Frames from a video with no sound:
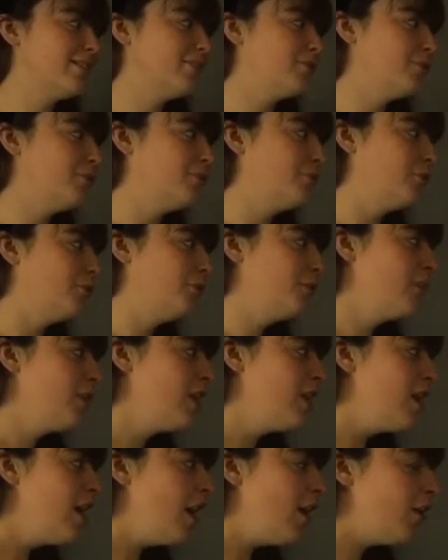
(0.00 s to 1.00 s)
school.
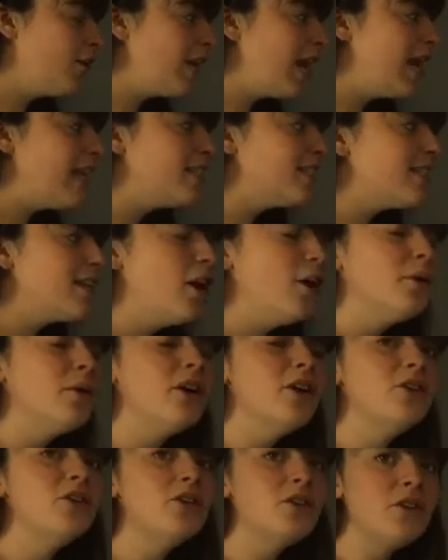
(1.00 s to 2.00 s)
Okay, so
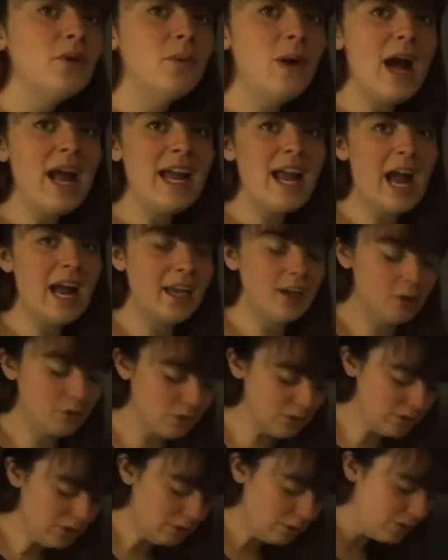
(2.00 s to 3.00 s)
another way I
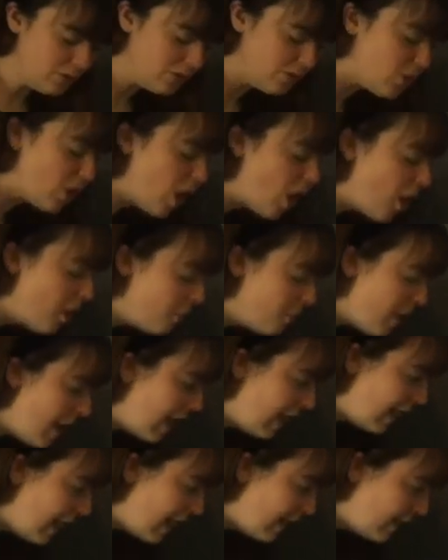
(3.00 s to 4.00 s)
also start
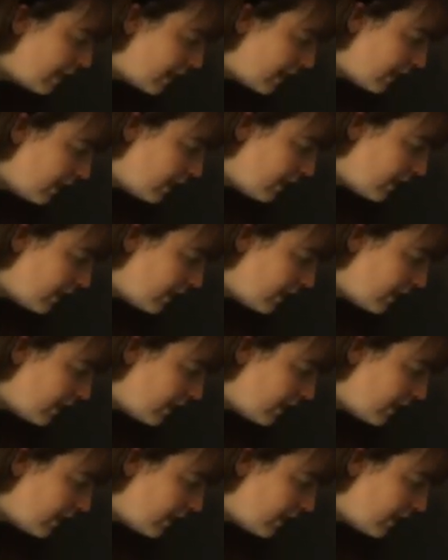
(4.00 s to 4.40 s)
my lessons